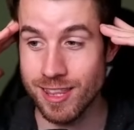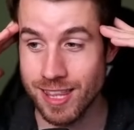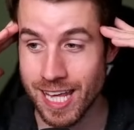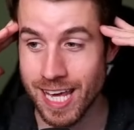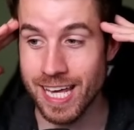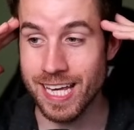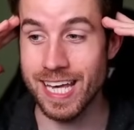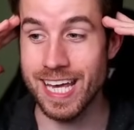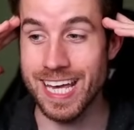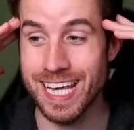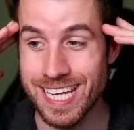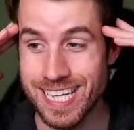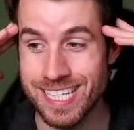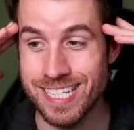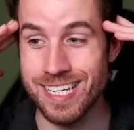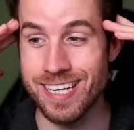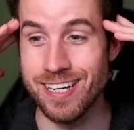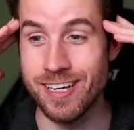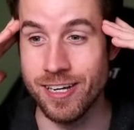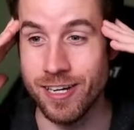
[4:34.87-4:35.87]
think
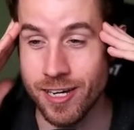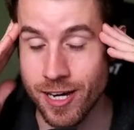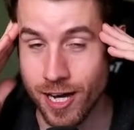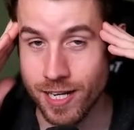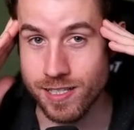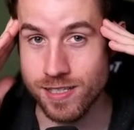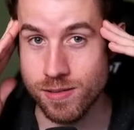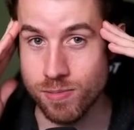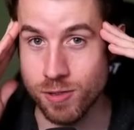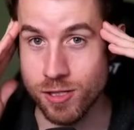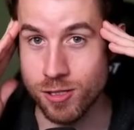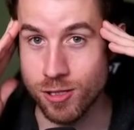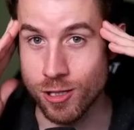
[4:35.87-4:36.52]
is nuts with